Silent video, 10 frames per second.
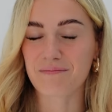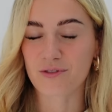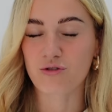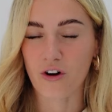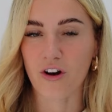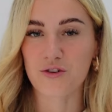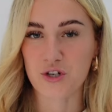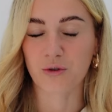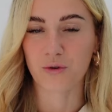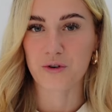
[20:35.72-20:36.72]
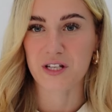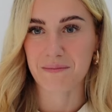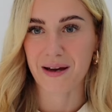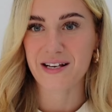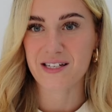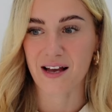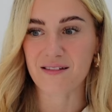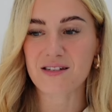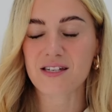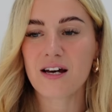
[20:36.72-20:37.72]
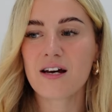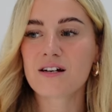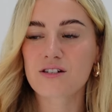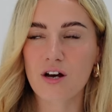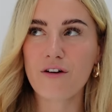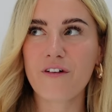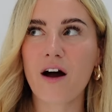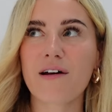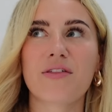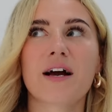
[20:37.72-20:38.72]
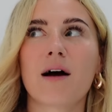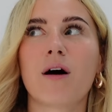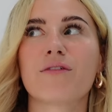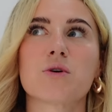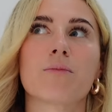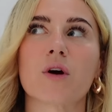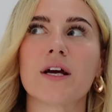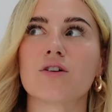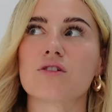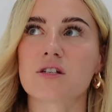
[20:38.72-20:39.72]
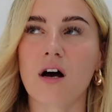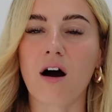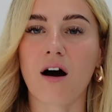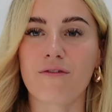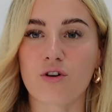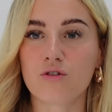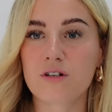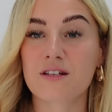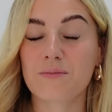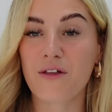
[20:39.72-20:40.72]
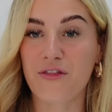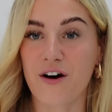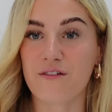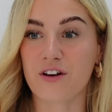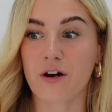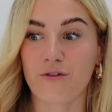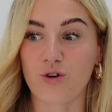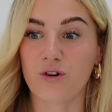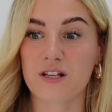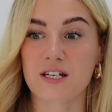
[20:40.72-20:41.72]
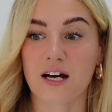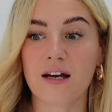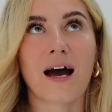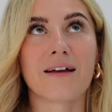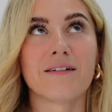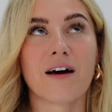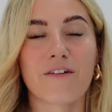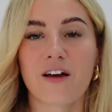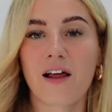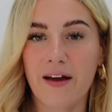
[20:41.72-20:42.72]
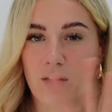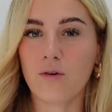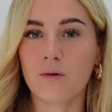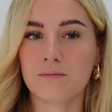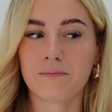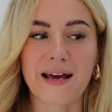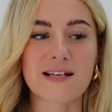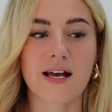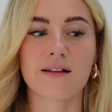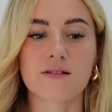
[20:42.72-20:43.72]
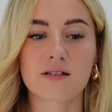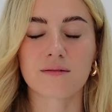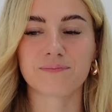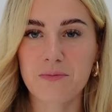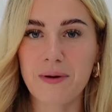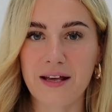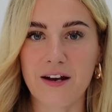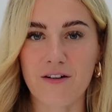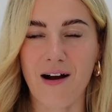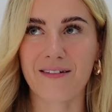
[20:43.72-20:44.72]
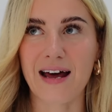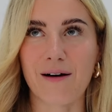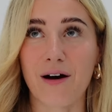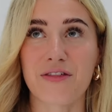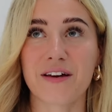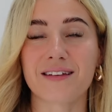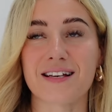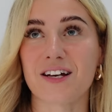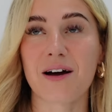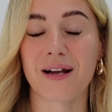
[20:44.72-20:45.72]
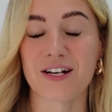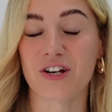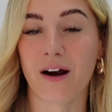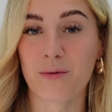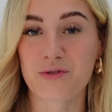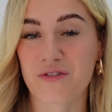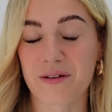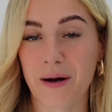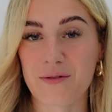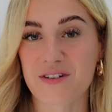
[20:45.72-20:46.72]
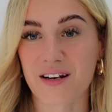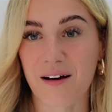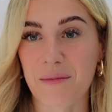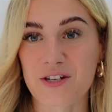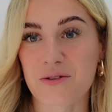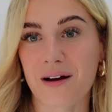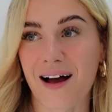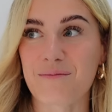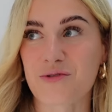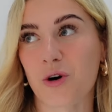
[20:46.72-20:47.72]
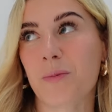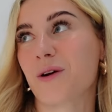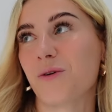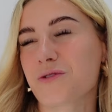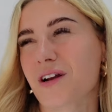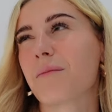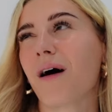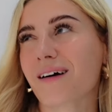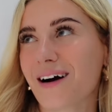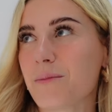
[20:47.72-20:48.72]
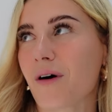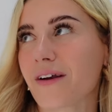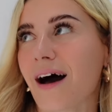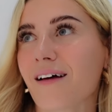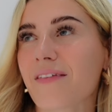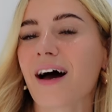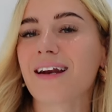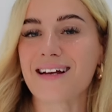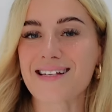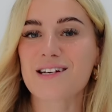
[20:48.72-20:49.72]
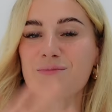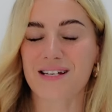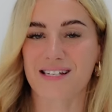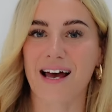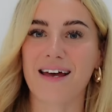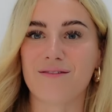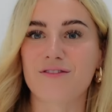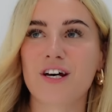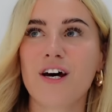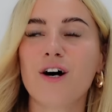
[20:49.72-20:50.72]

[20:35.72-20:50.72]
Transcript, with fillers: chronological order that makes sense. So far, I think I'm off to a pretty good start. I've recorded, this is my third video I've recorded today, and I feel like they all make sense to be in and around now. I think this time last year I was already posting like my summer camp shopping hauls, and I'm like, come on now, like that needs to be saved